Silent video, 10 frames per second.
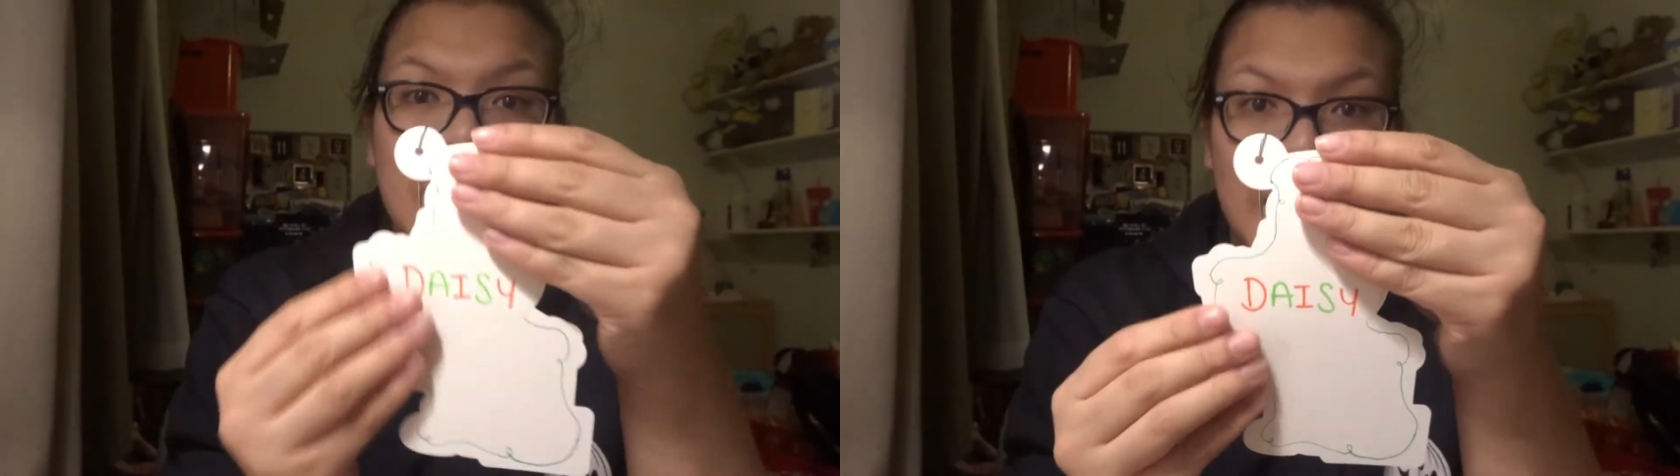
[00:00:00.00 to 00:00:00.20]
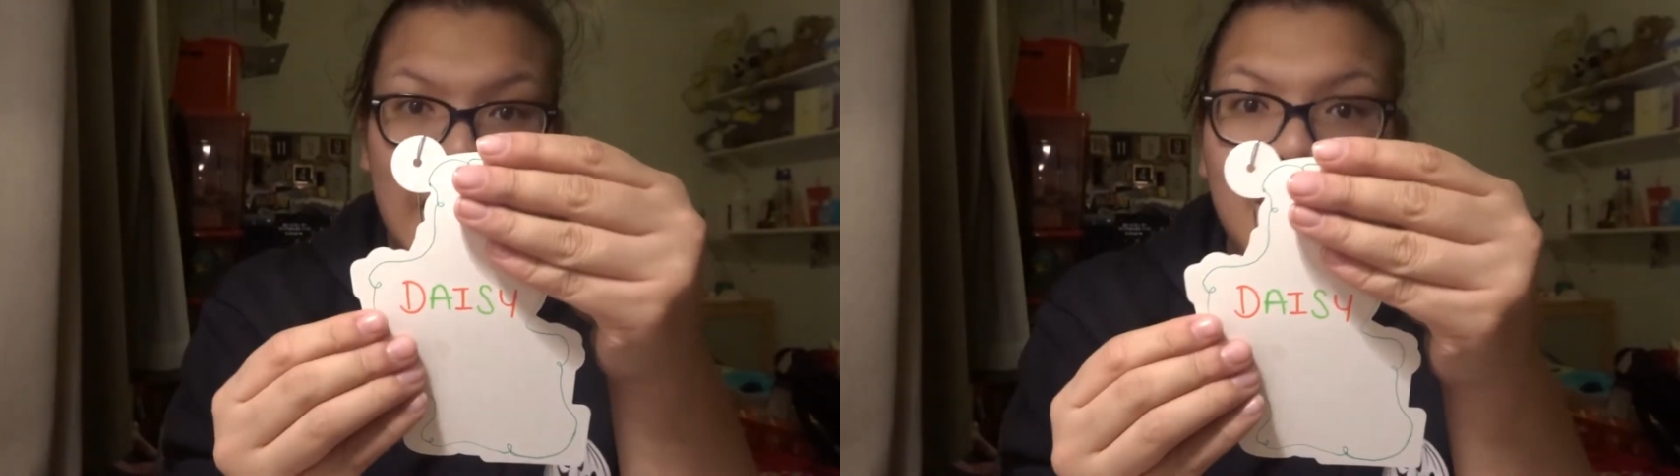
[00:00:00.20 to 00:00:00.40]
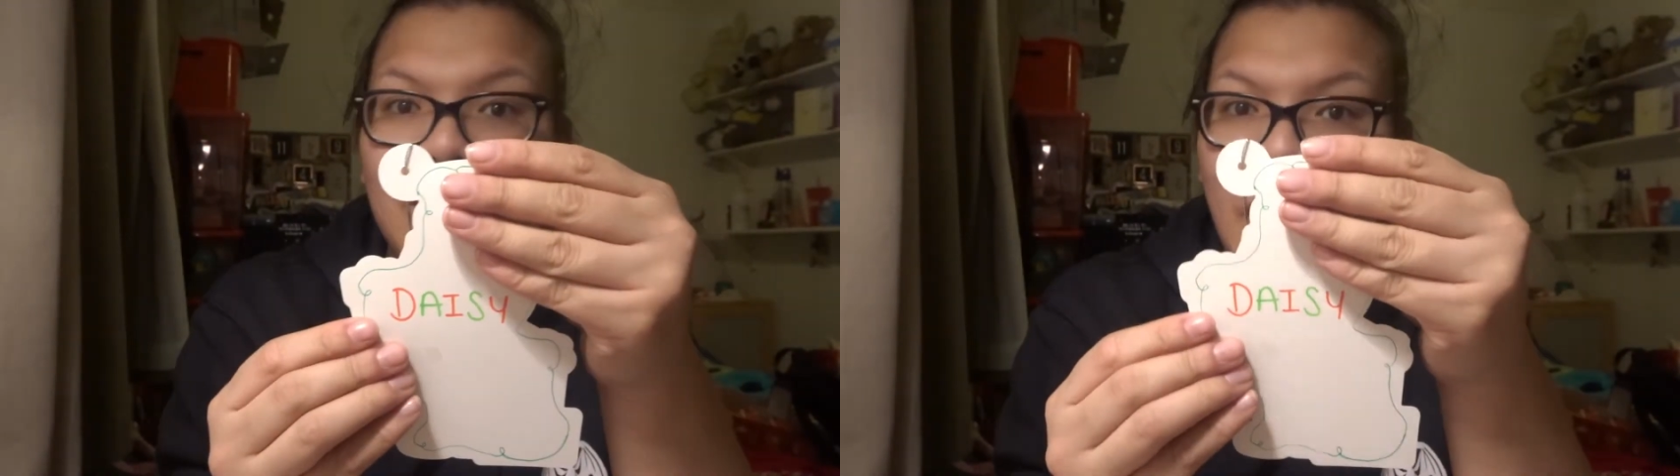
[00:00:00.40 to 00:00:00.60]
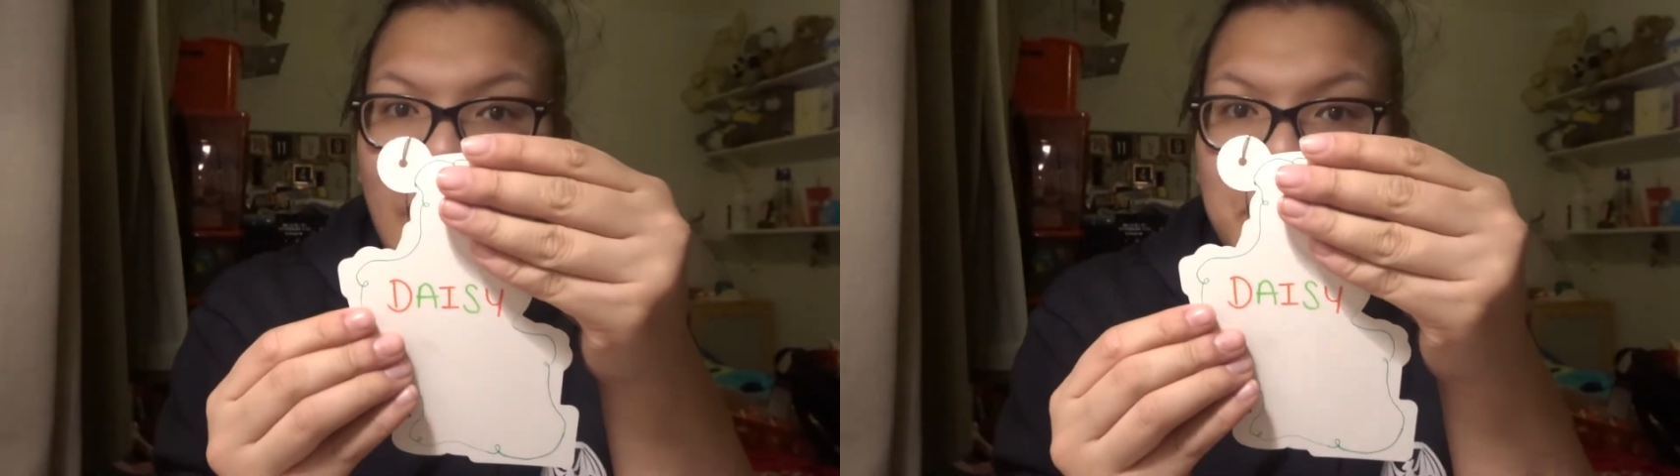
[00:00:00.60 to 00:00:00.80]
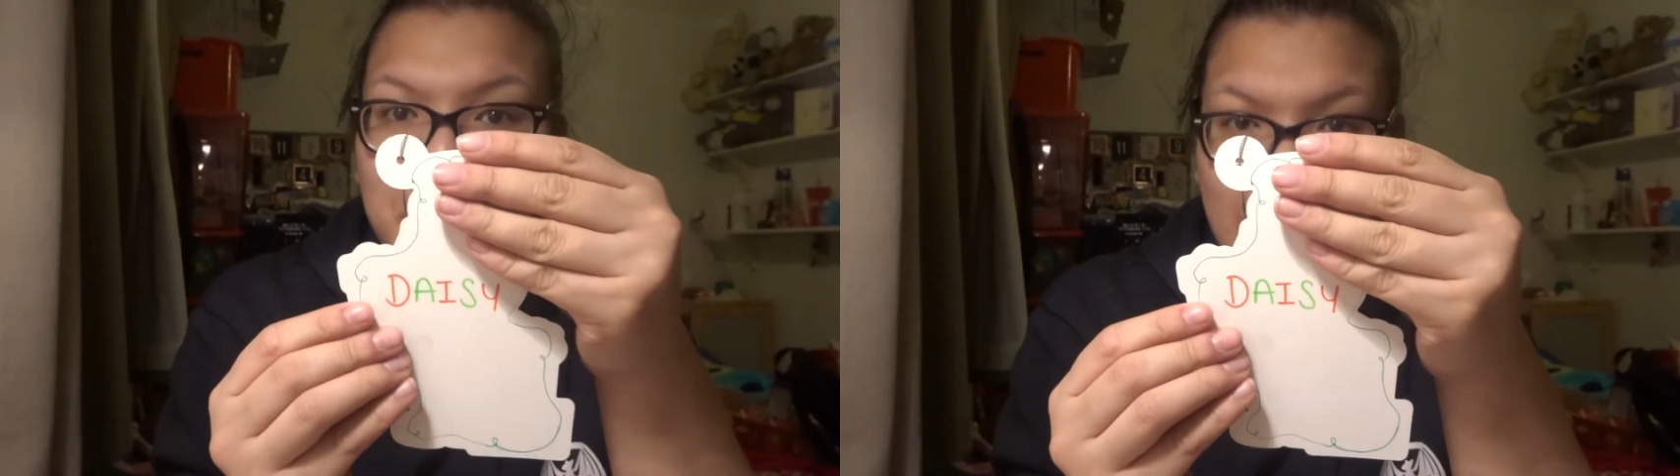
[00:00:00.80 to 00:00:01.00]
name,
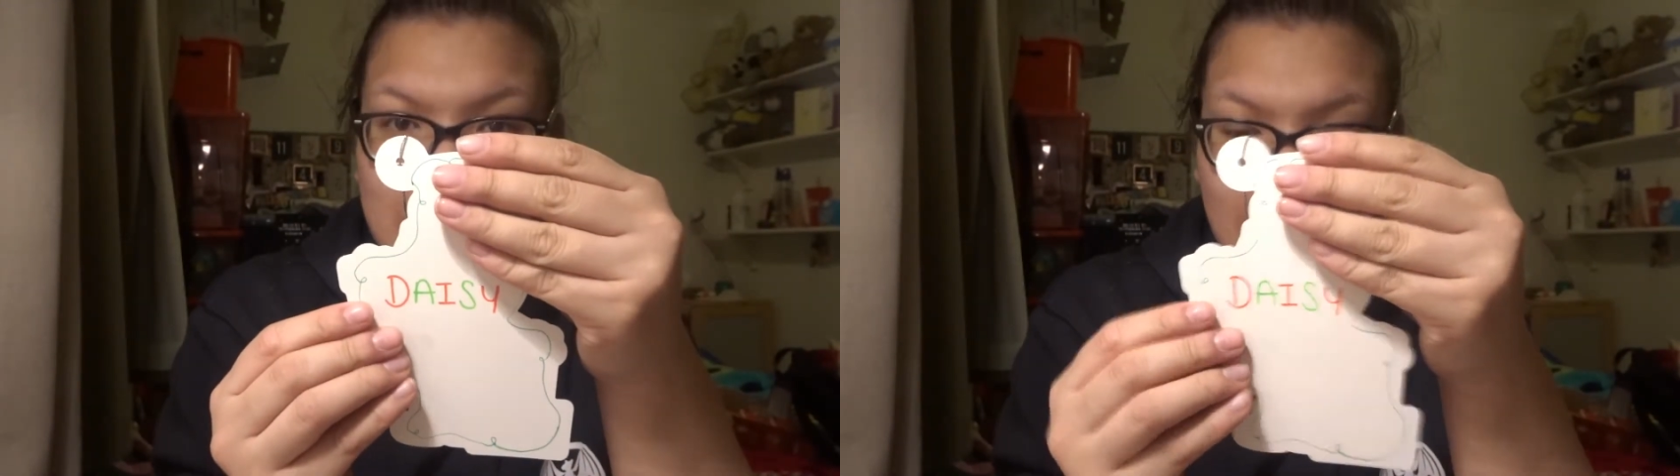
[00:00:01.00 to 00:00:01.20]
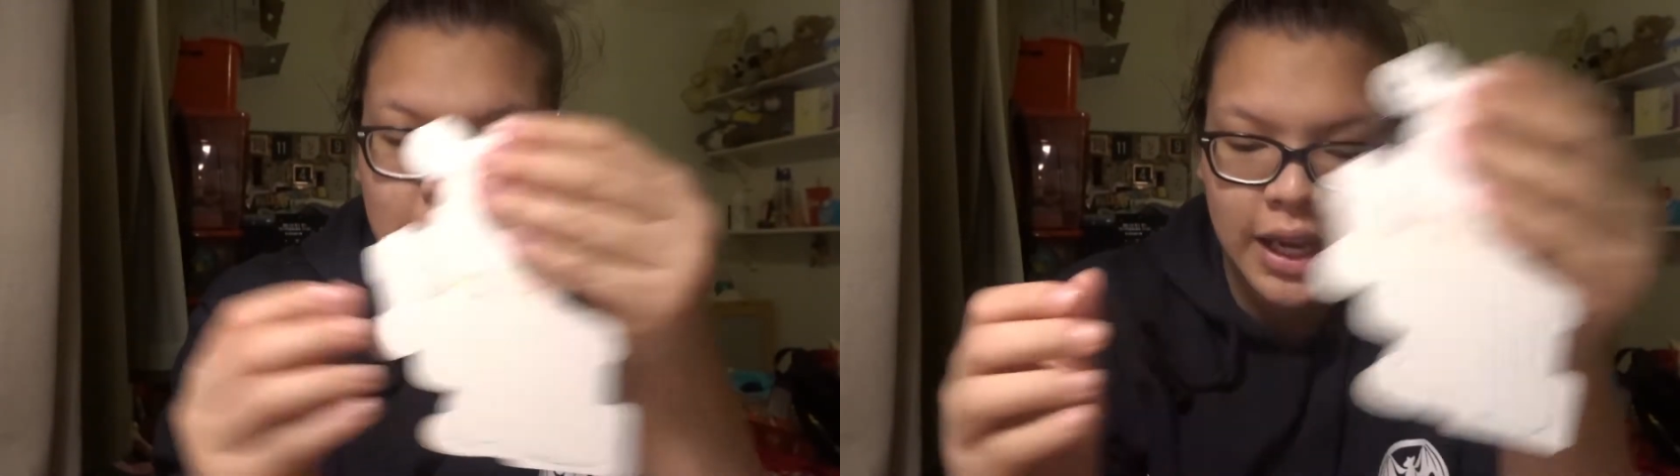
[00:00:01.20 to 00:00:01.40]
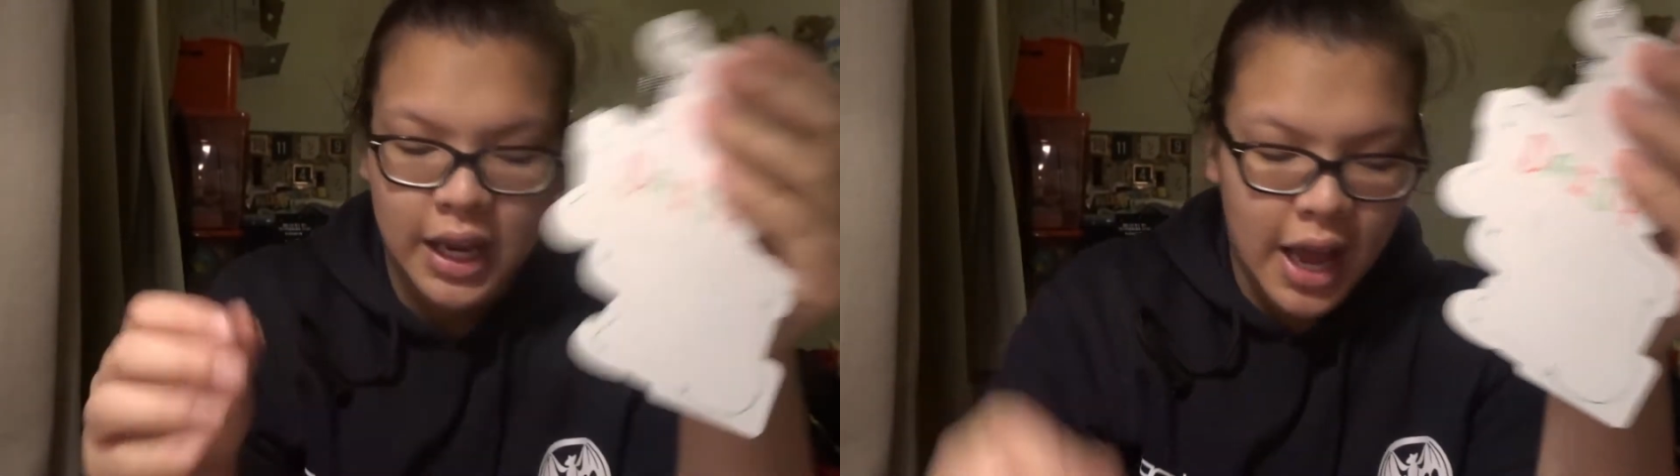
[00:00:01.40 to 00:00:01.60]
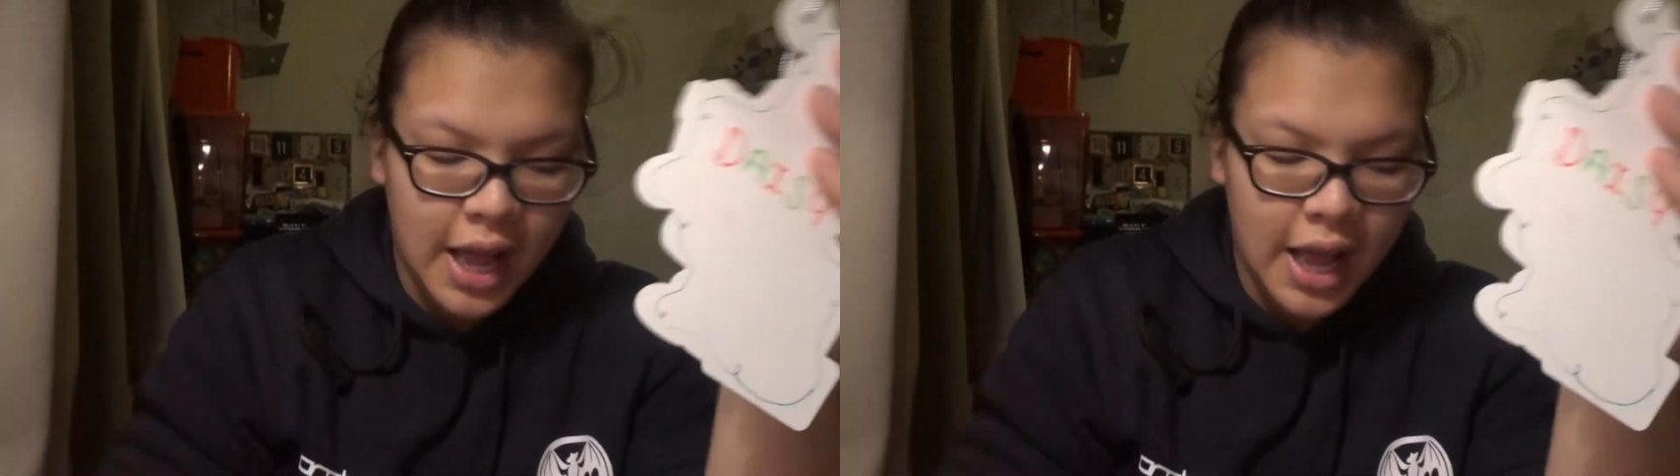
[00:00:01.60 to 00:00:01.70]
right, basically.